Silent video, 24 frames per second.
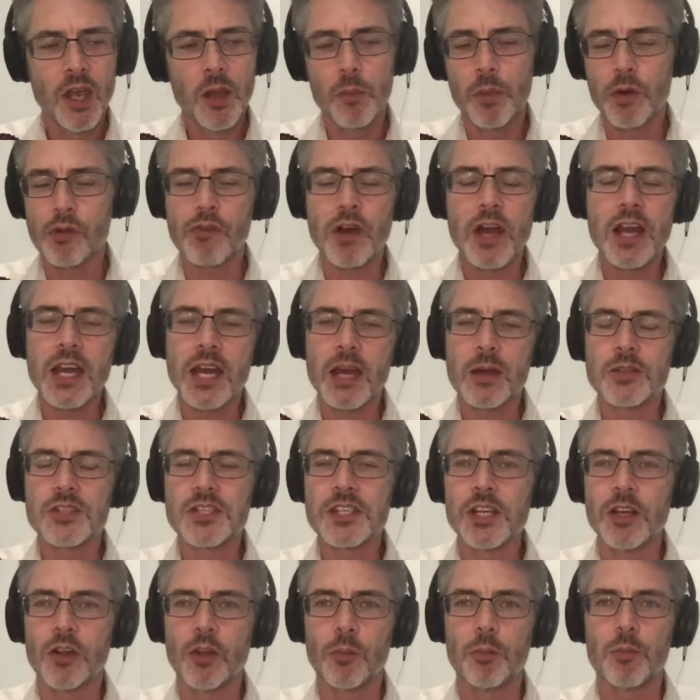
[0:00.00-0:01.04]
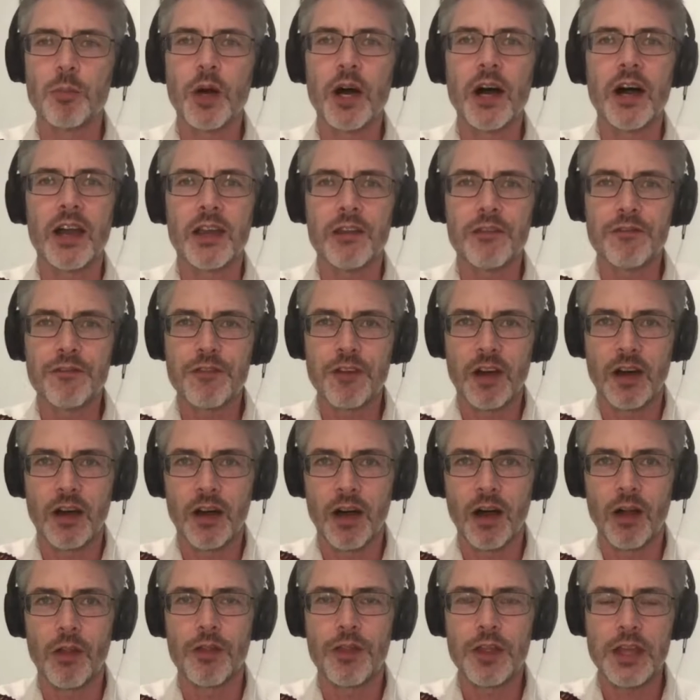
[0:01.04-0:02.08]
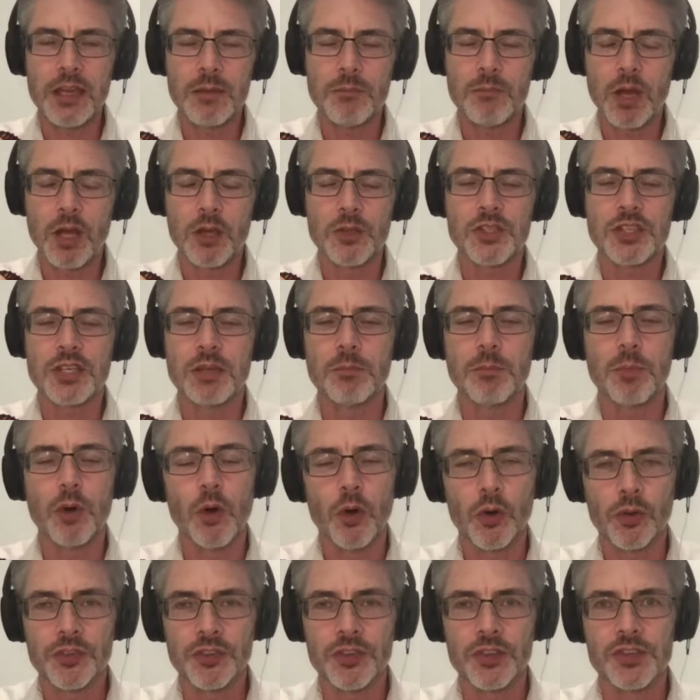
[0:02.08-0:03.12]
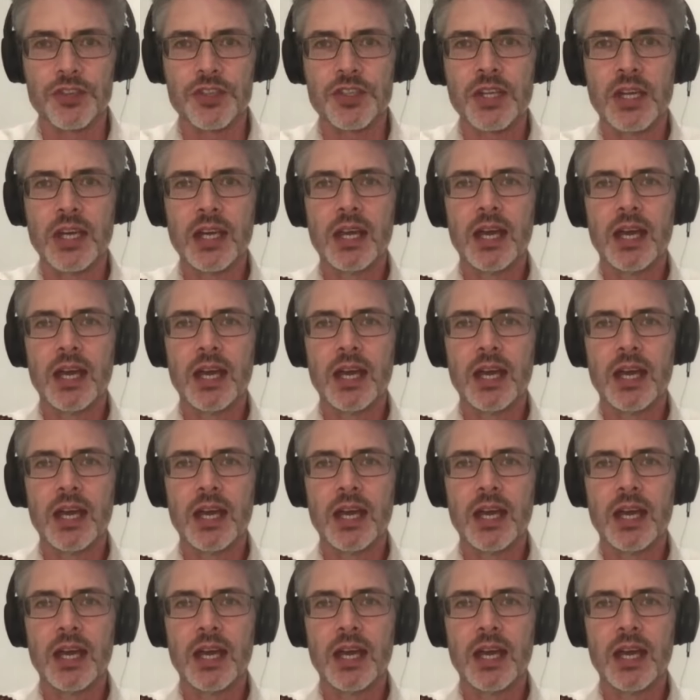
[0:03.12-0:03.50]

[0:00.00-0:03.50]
But radio is still by far the most important